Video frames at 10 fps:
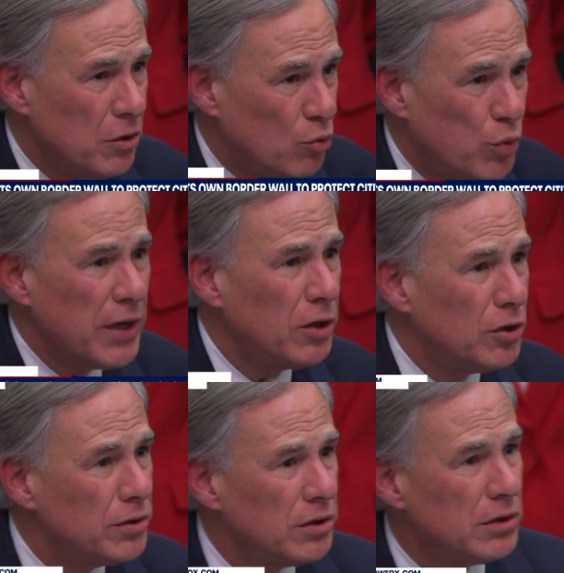
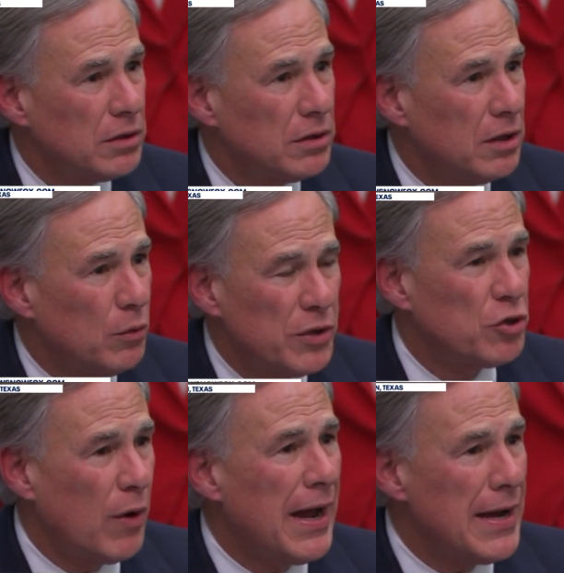riddled with
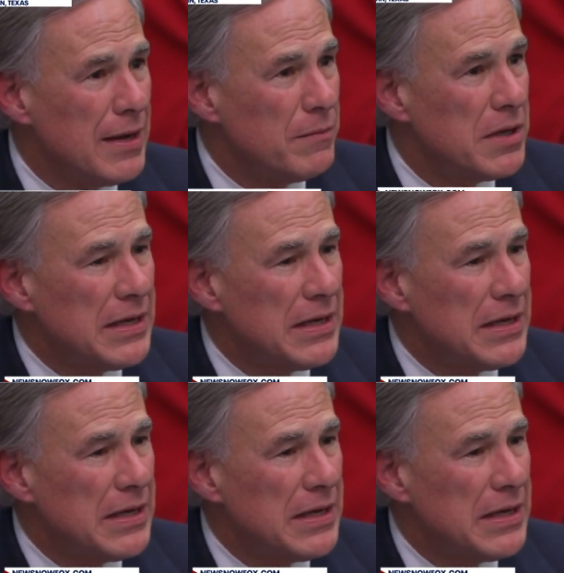crime.